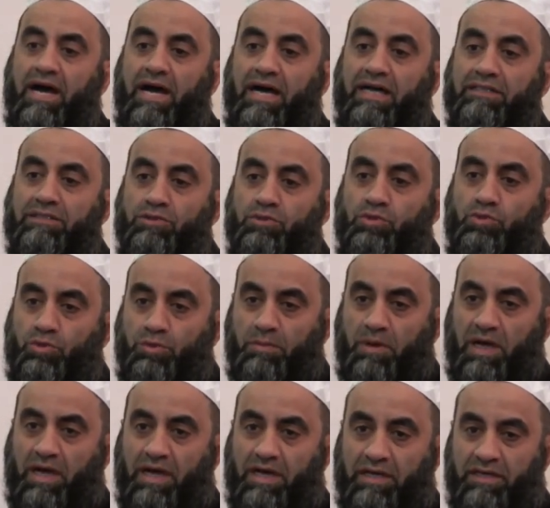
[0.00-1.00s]

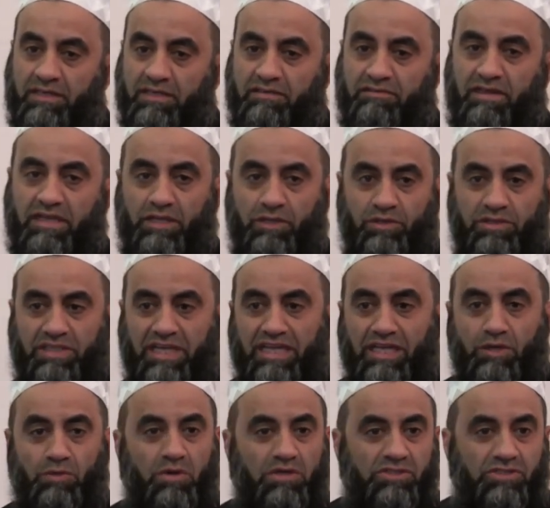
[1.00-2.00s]
Antuma. Very good.
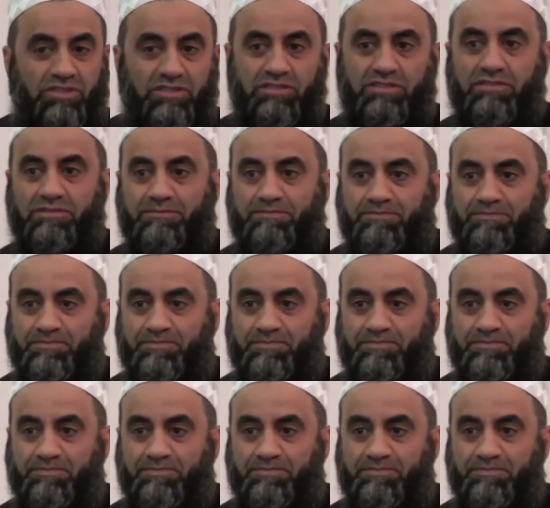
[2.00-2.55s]
Any questions?